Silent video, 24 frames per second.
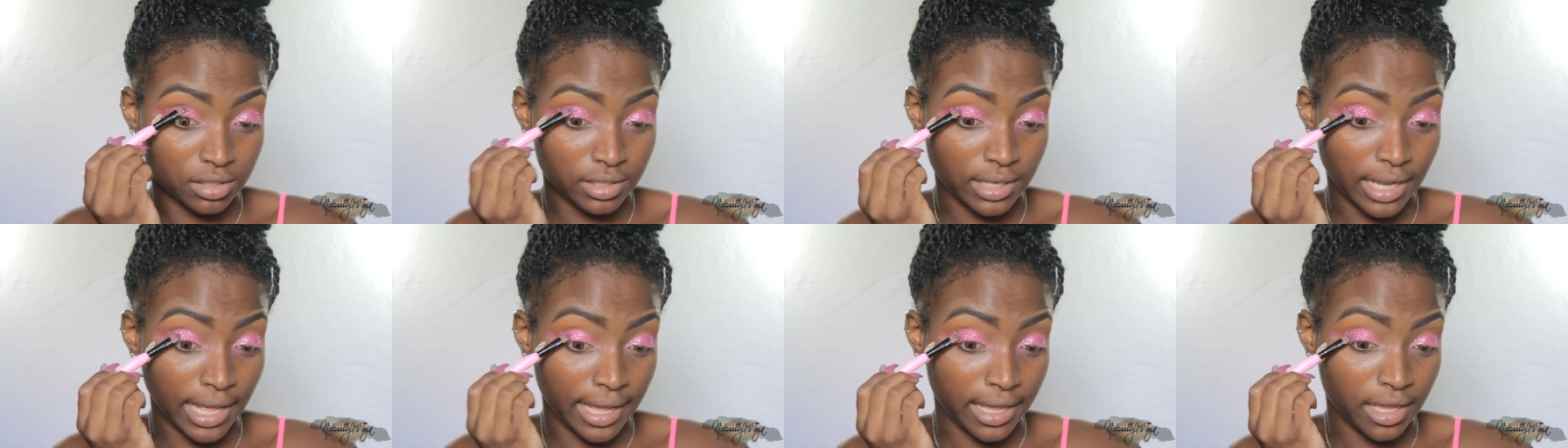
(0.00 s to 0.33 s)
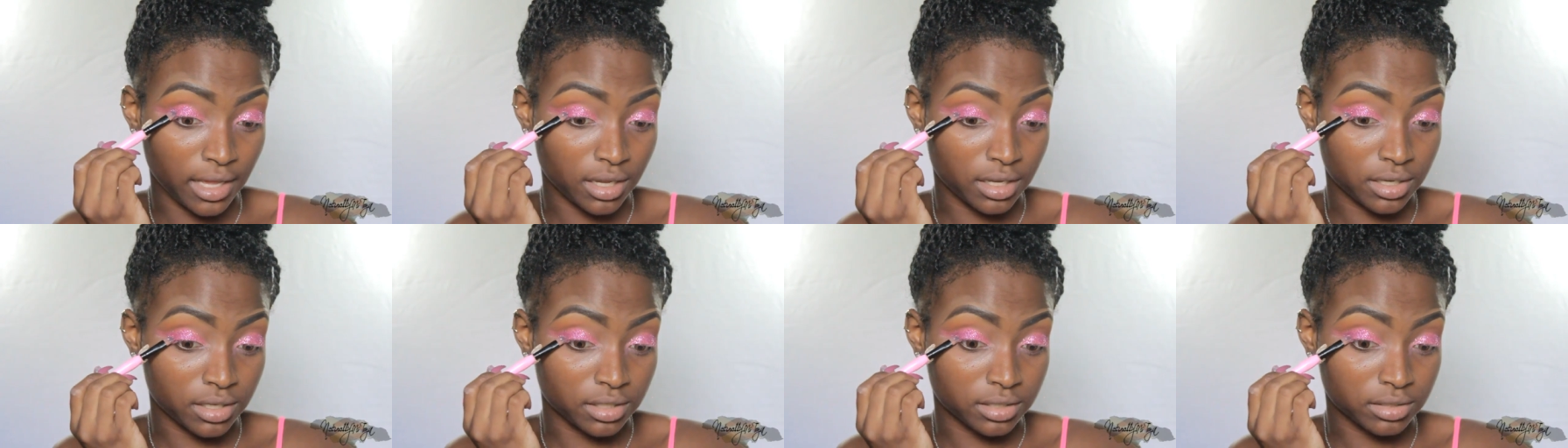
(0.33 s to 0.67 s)

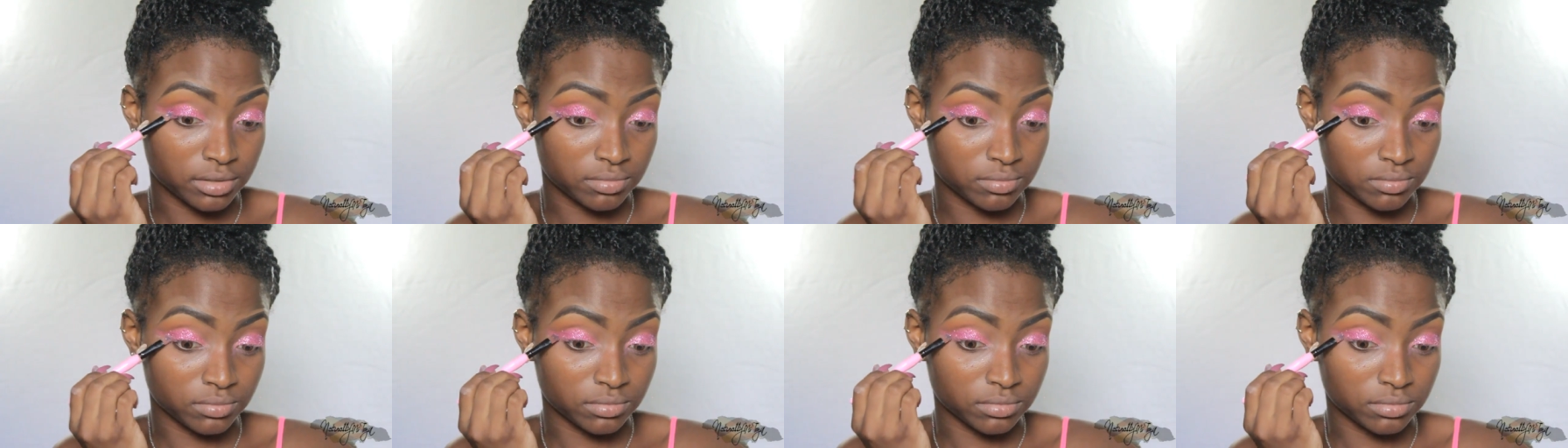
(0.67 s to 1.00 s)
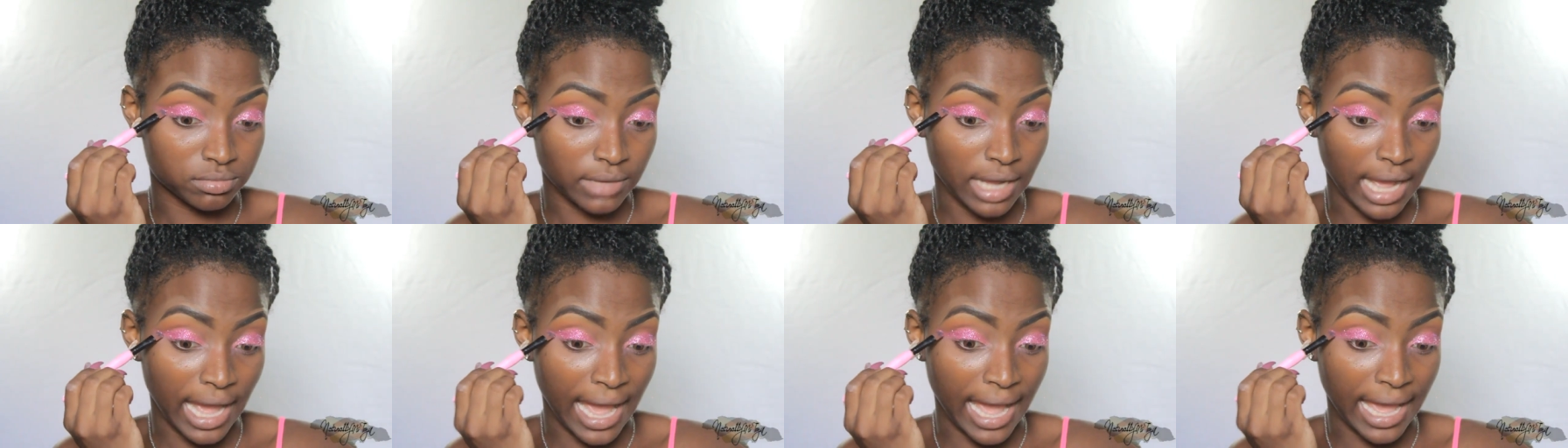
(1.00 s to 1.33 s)
like
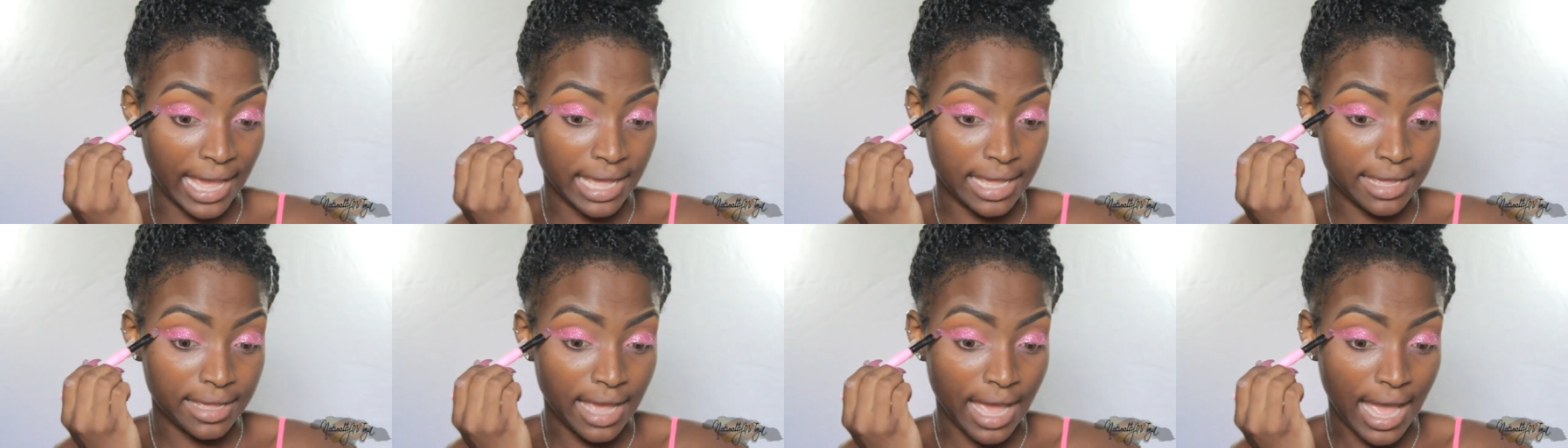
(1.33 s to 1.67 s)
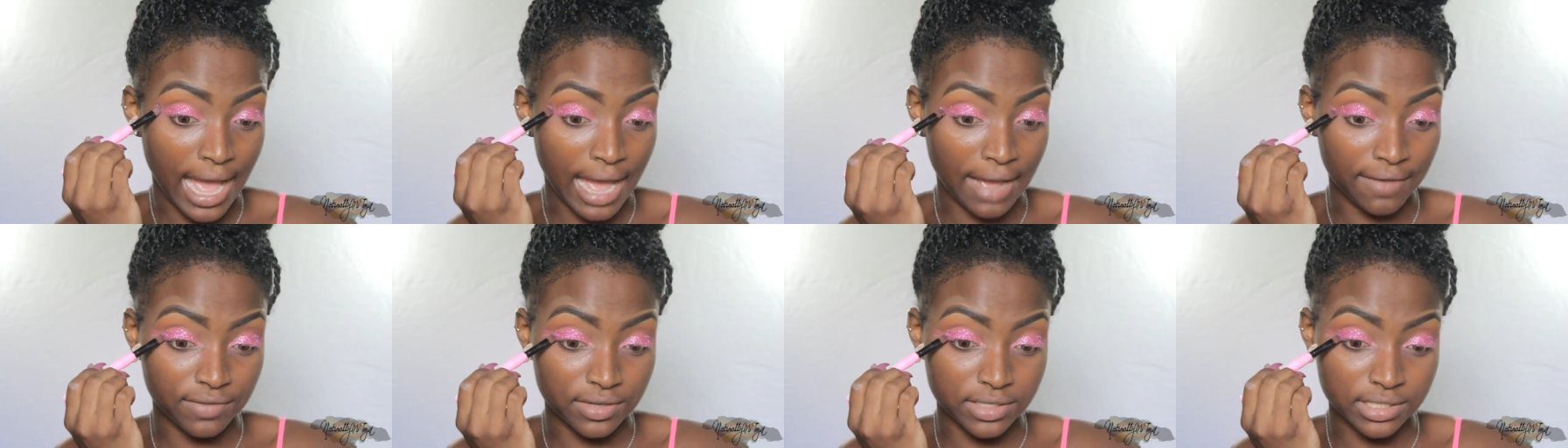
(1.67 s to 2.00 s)
I
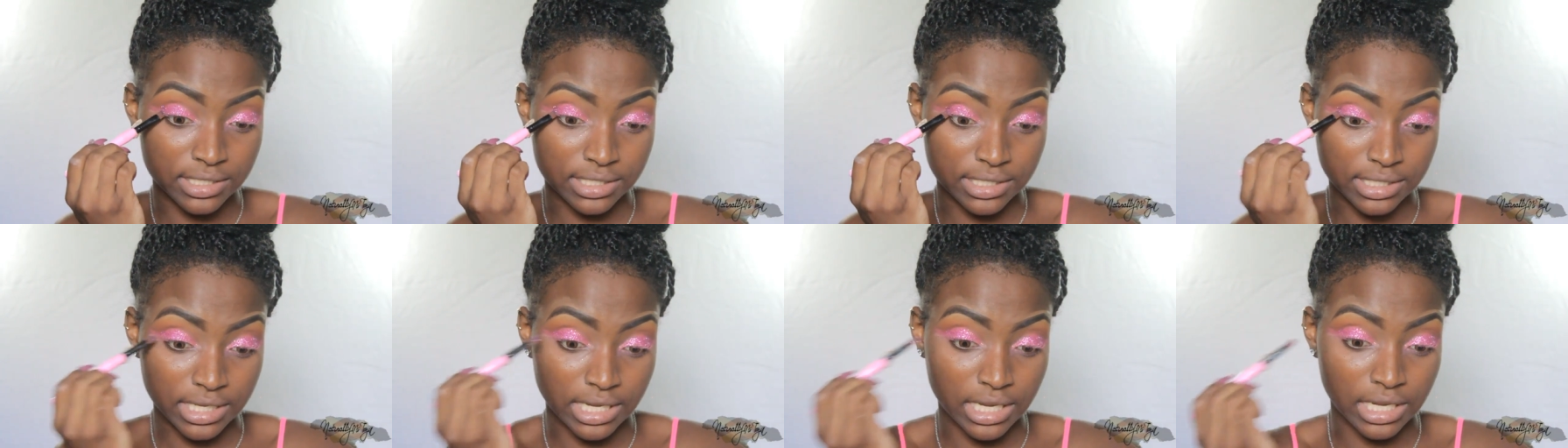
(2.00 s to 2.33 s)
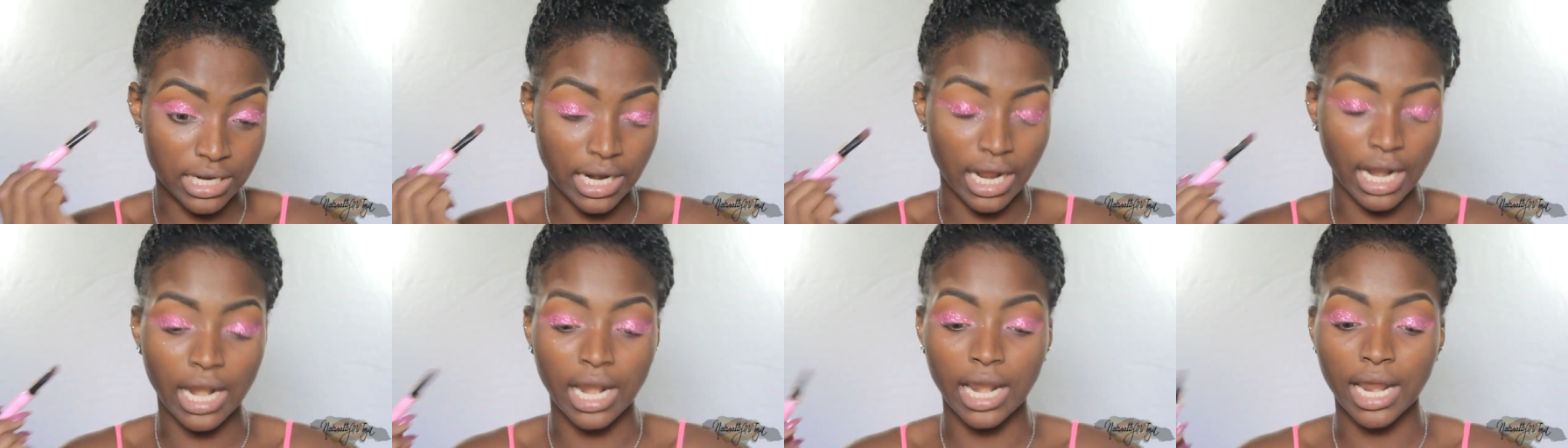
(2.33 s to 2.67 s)
haven't
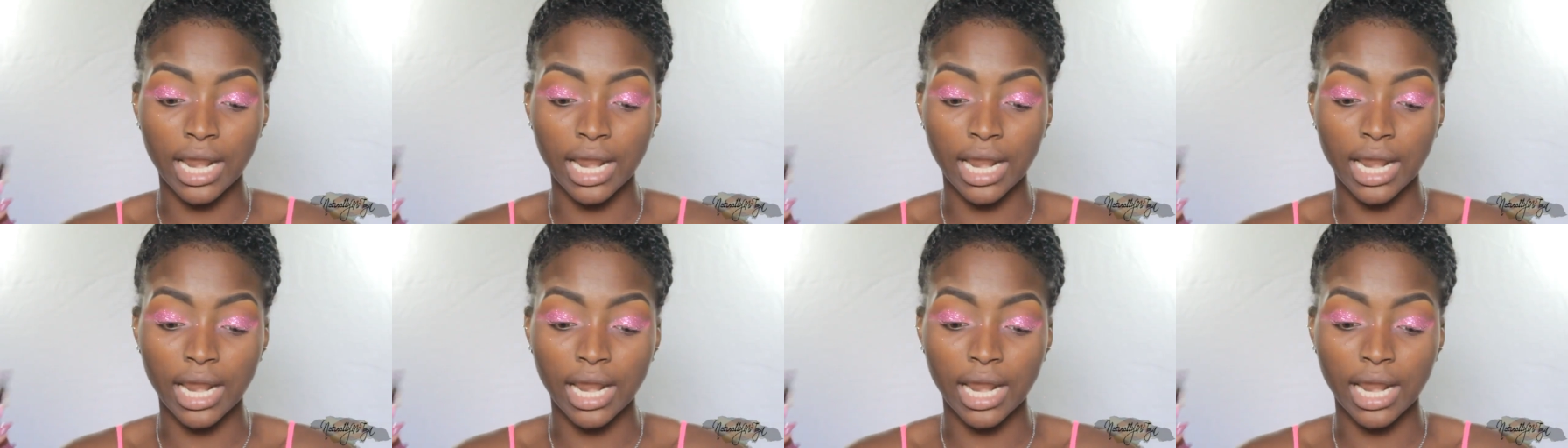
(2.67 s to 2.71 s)
seen